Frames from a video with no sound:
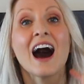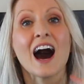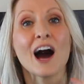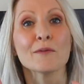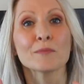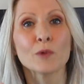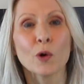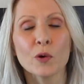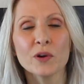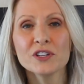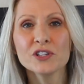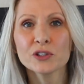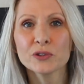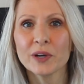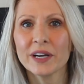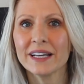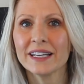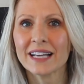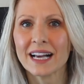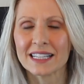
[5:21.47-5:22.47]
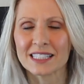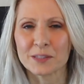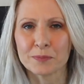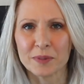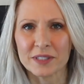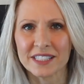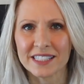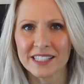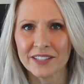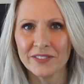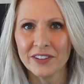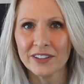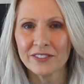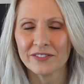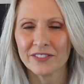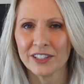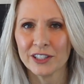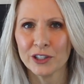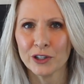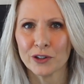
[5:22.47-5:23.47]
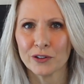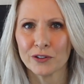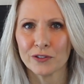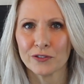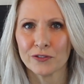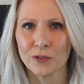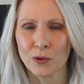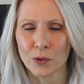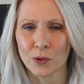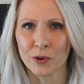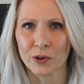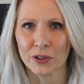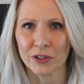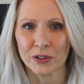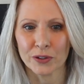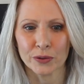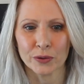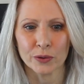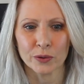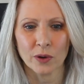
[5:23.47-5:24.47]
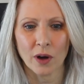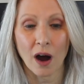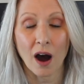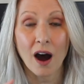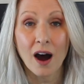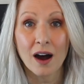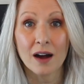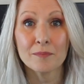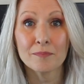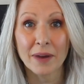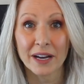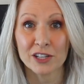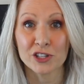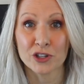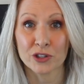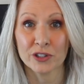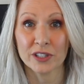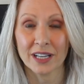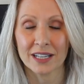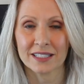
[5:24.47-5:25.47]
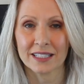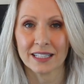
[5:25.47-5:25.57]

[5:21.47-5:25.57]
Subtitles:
I'm going to create a specific video for you on my journey on